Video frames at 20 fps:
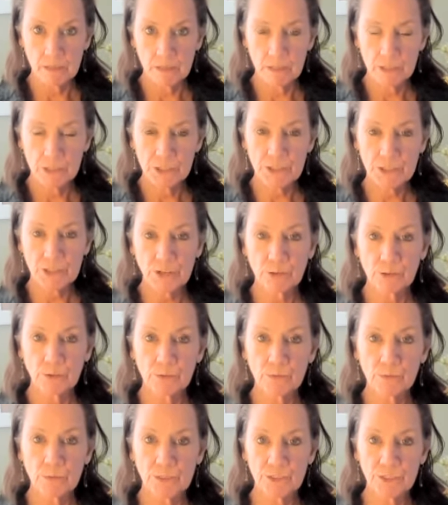
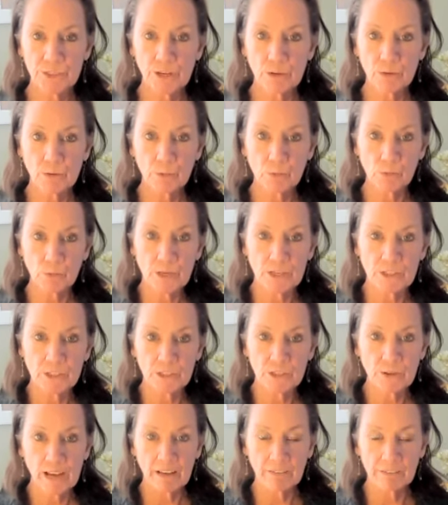So when
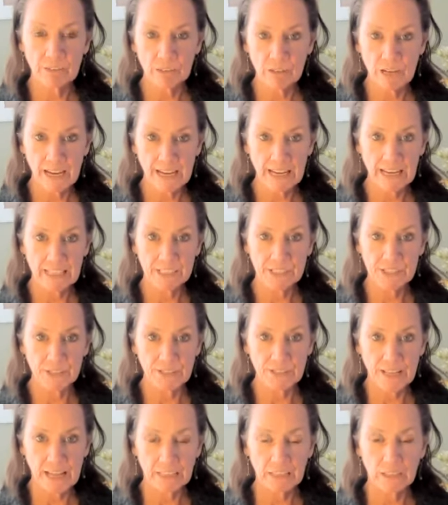you have your hands
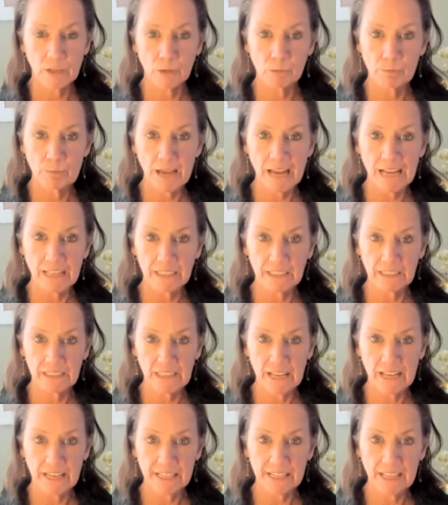on that low belly
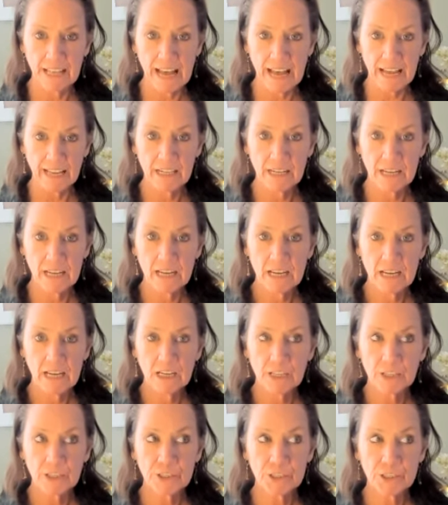like that,
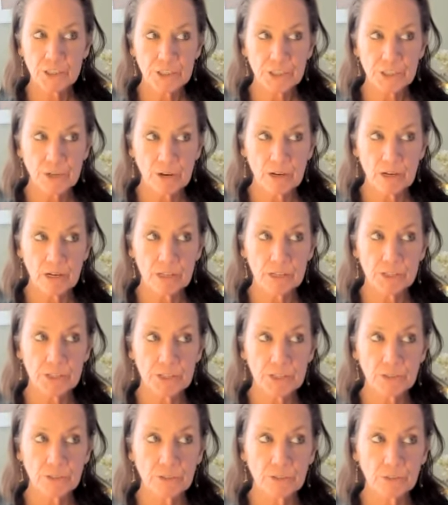you start
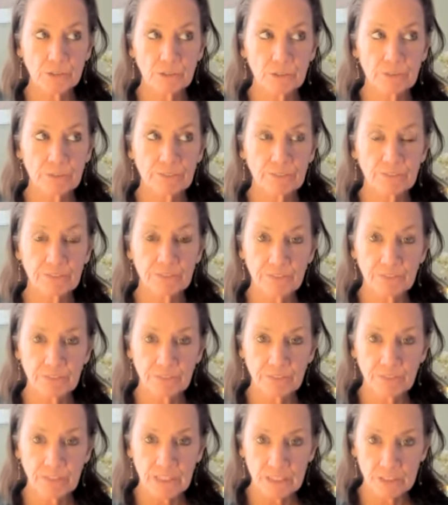to
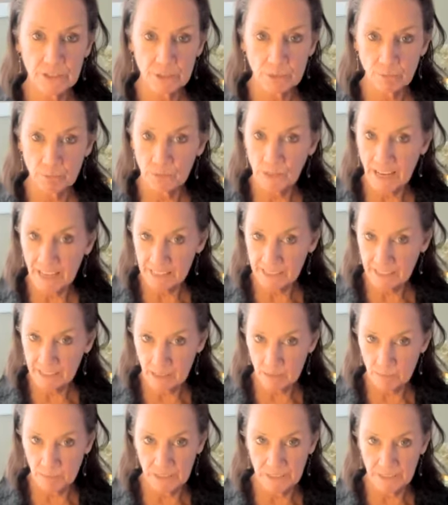feel the breath
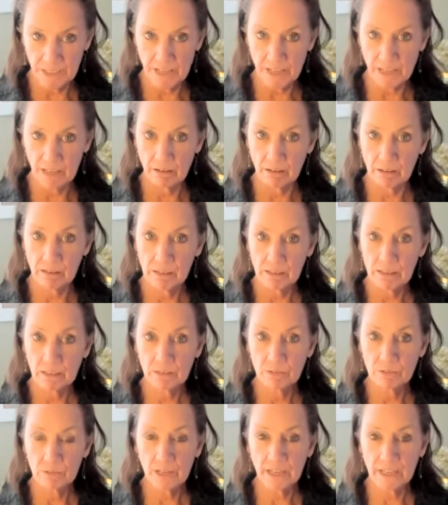come in there,
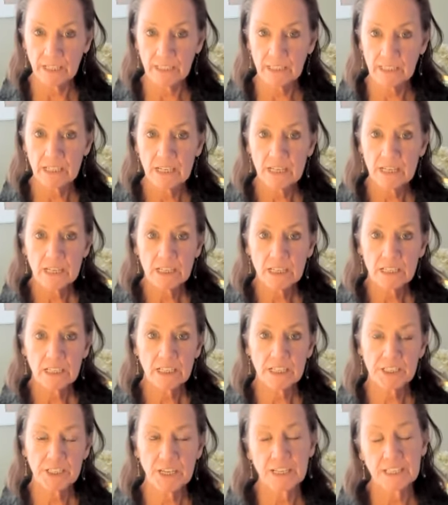right?
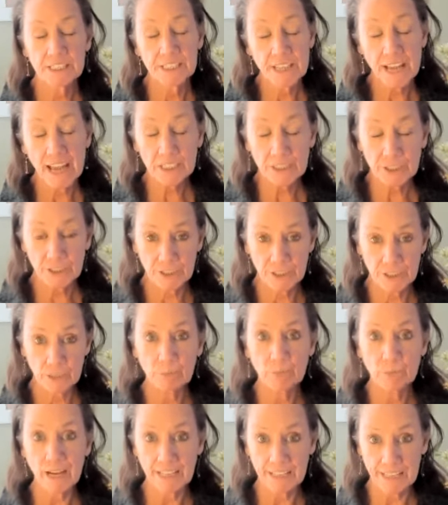Because it's actually the
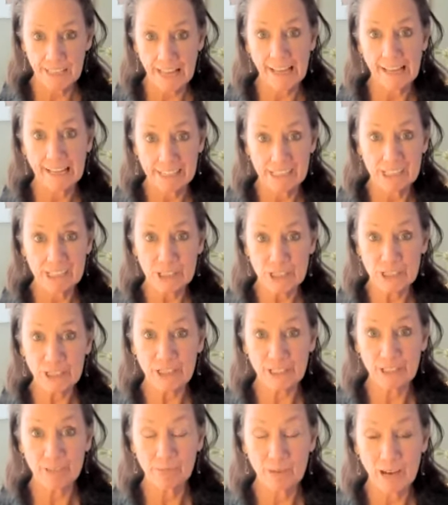breath ends
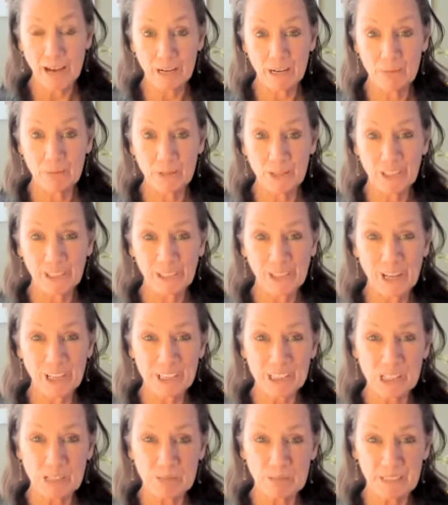at the bottom of the
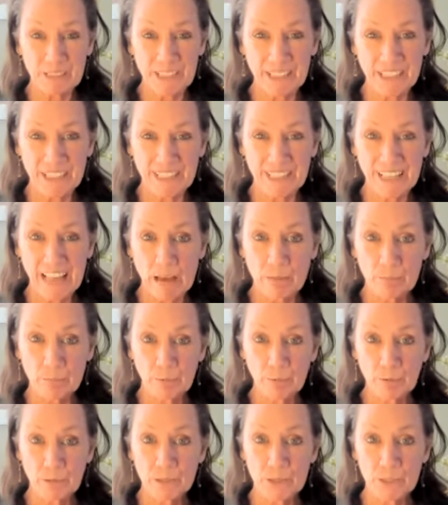lungs, but then that
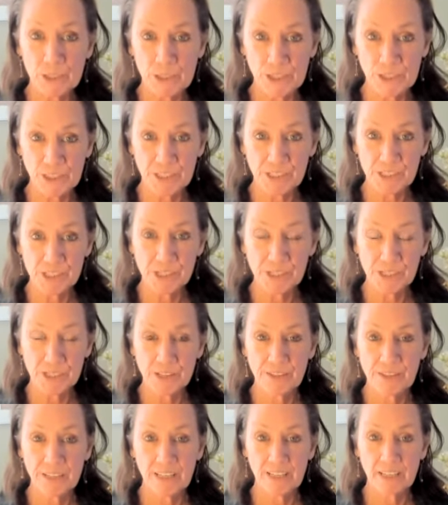pushes
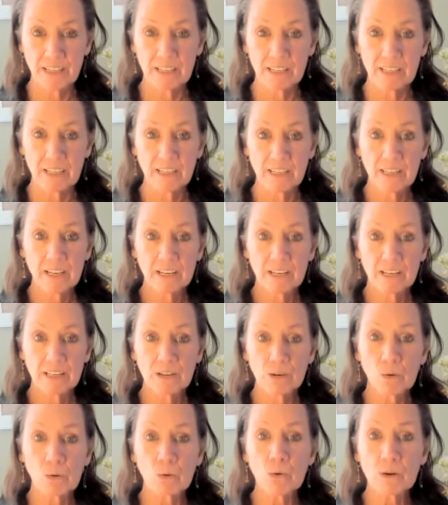the
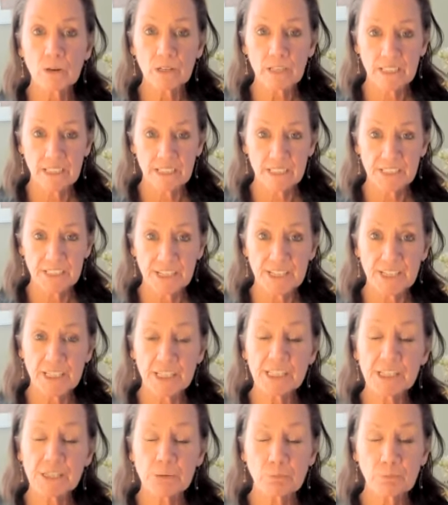organs. It
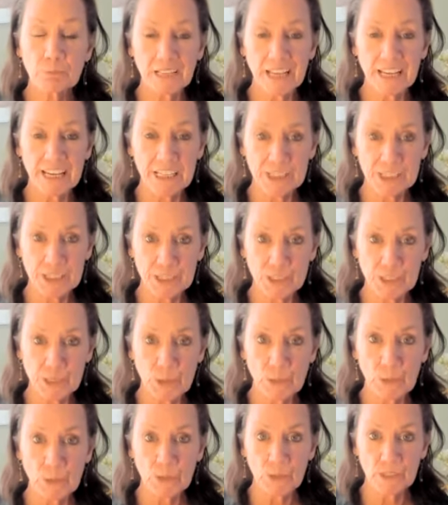displaces the
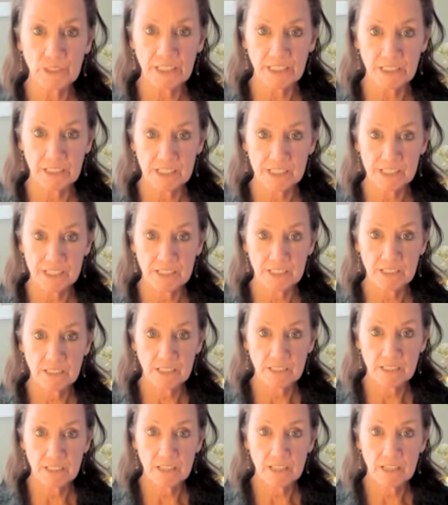organs
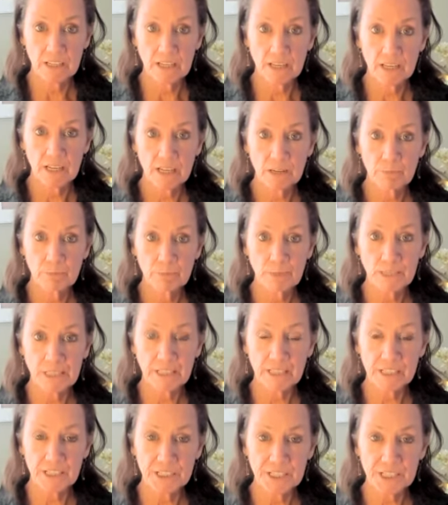
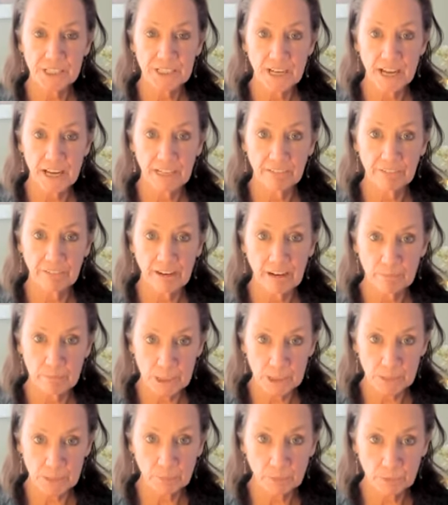because the diaphragm
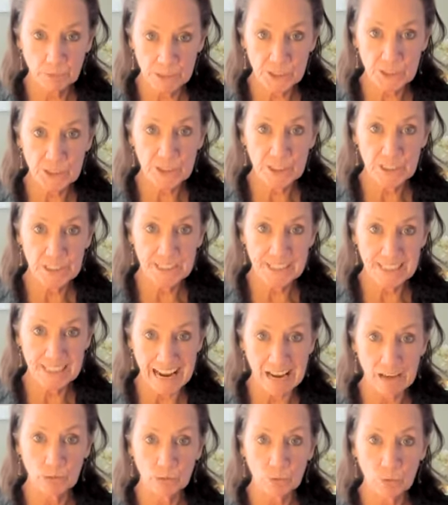is pushed
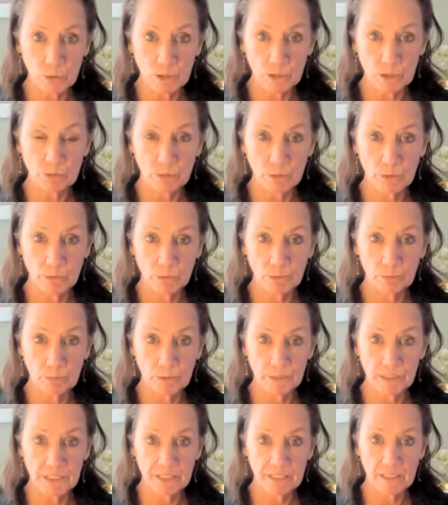downward when we
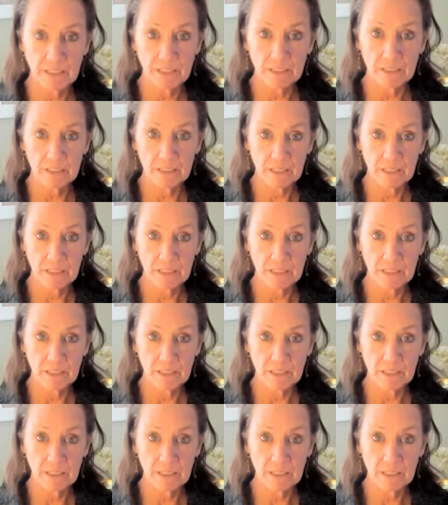breathe in.